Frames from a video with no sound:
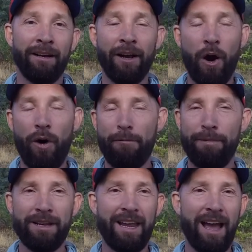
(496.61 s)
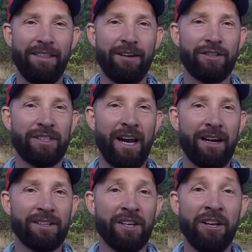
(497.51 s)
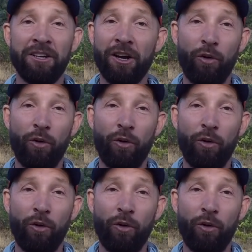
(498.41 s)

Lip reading: Go up and down those stairs. You're